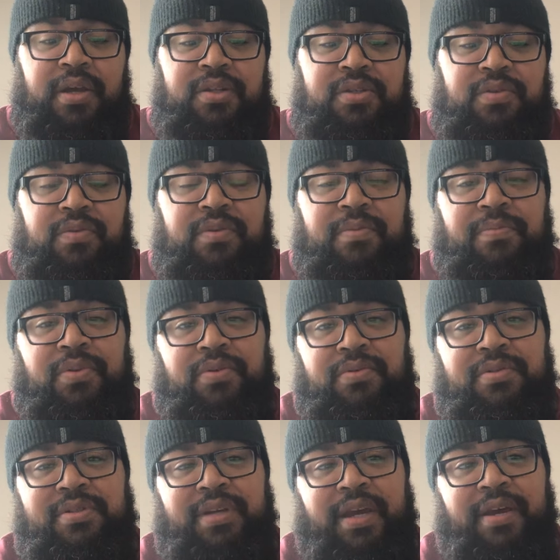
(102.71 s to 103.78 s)
to the blues
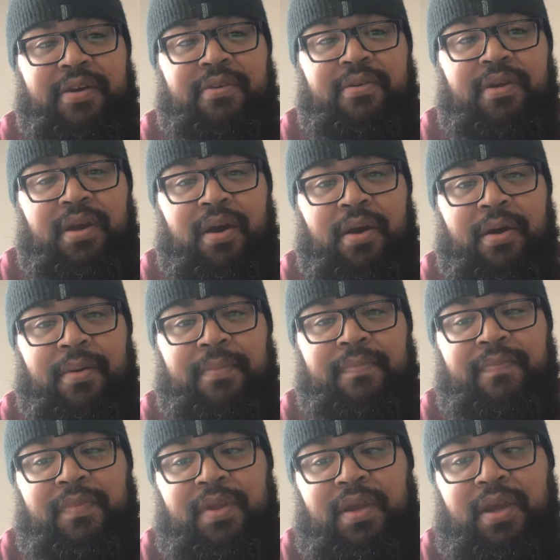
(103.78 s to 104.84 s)
scale,
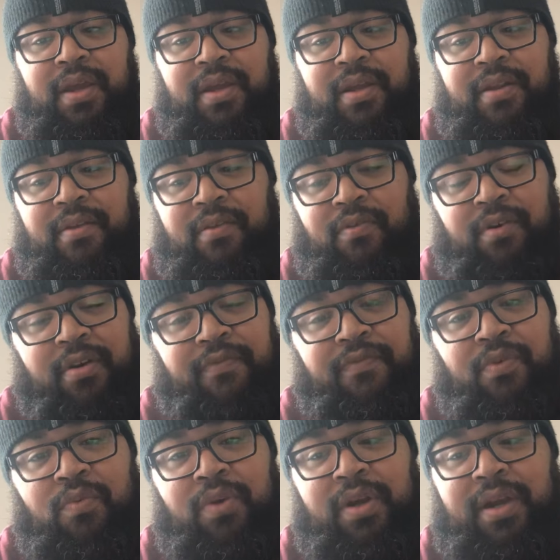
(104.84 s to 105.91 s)
or if
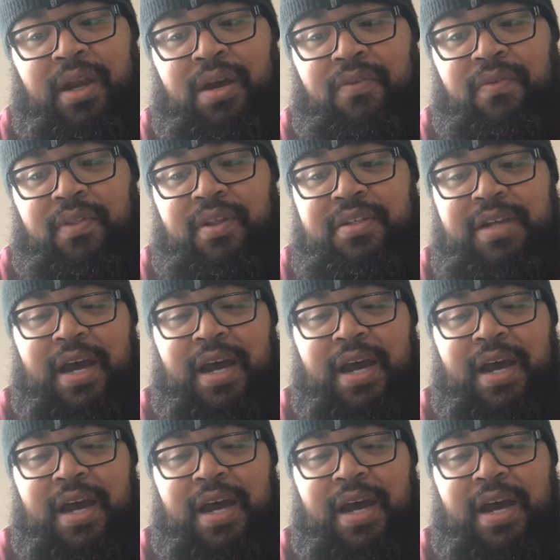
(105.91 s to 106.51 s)
you want to count the